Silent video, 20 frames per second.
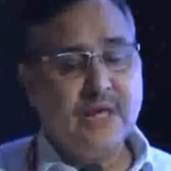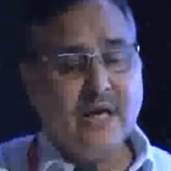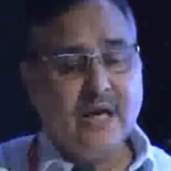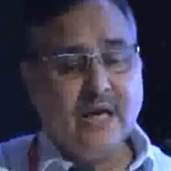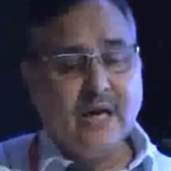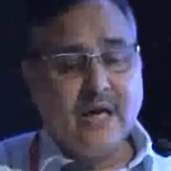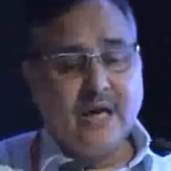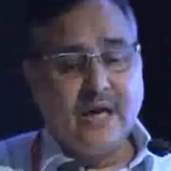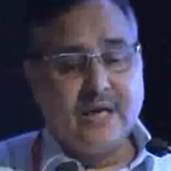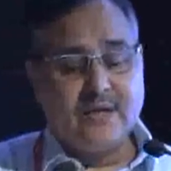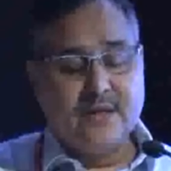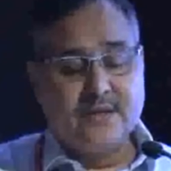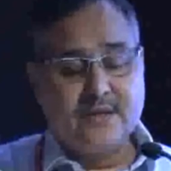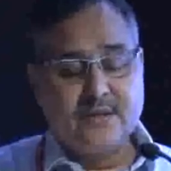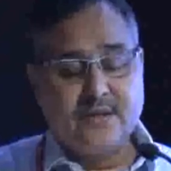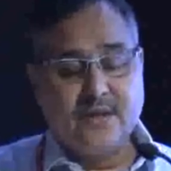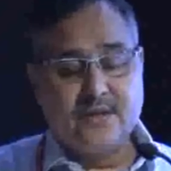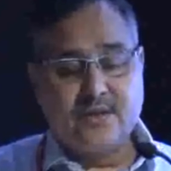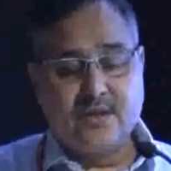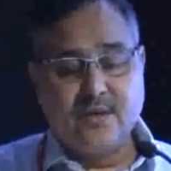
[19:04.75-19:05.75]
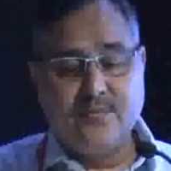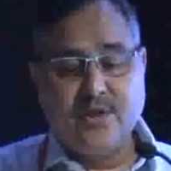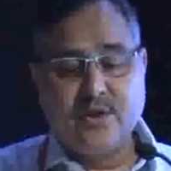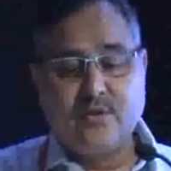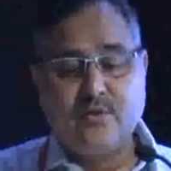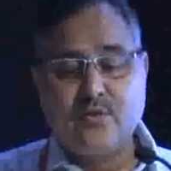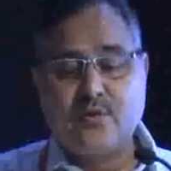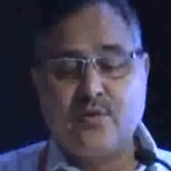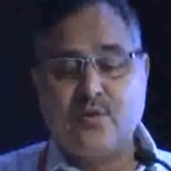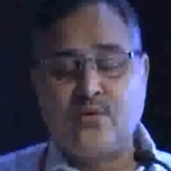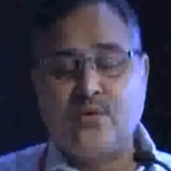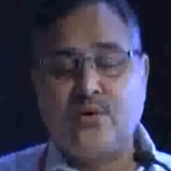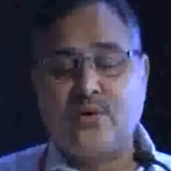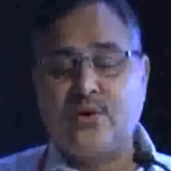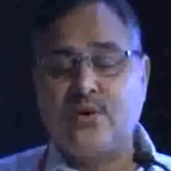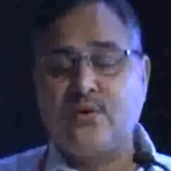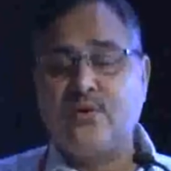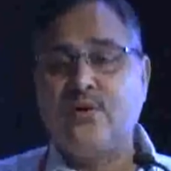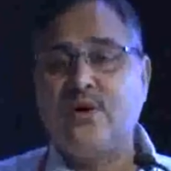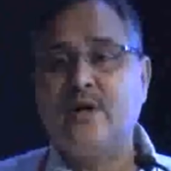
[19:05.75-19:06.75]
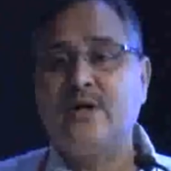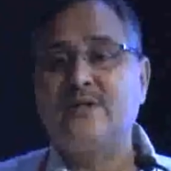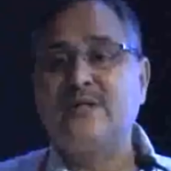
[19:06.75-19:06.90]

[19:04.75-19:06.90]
and the systemic glucocorticoids